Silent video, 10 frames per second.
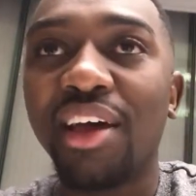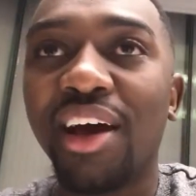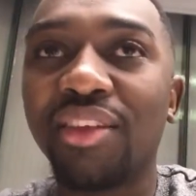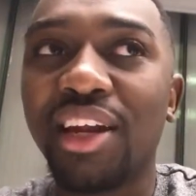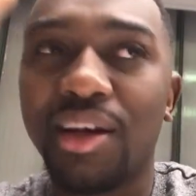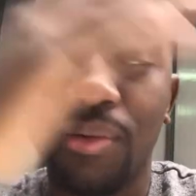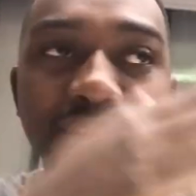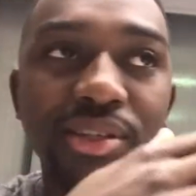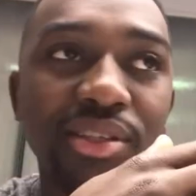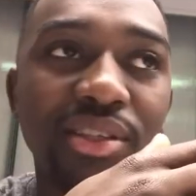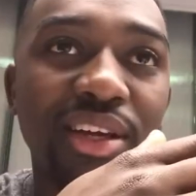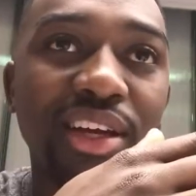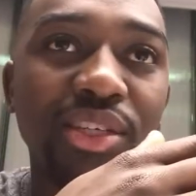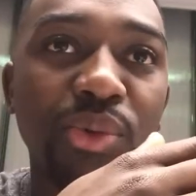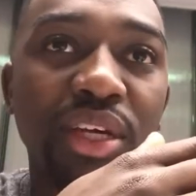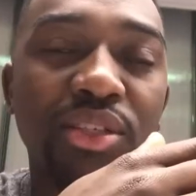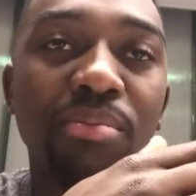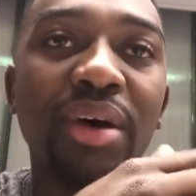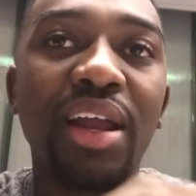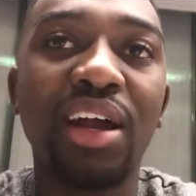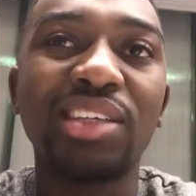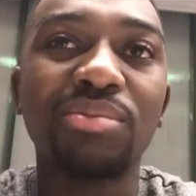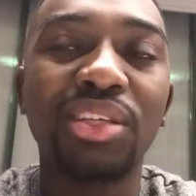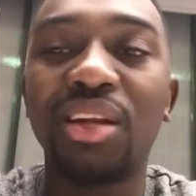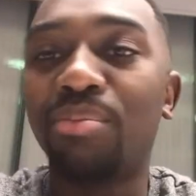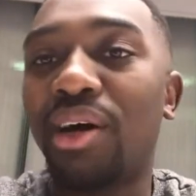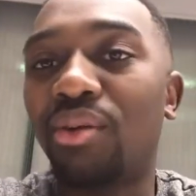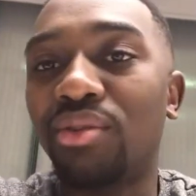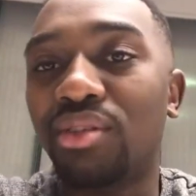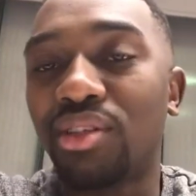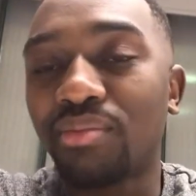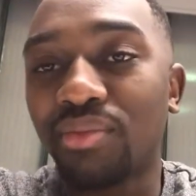And then I went the next week to buy like some 10-pound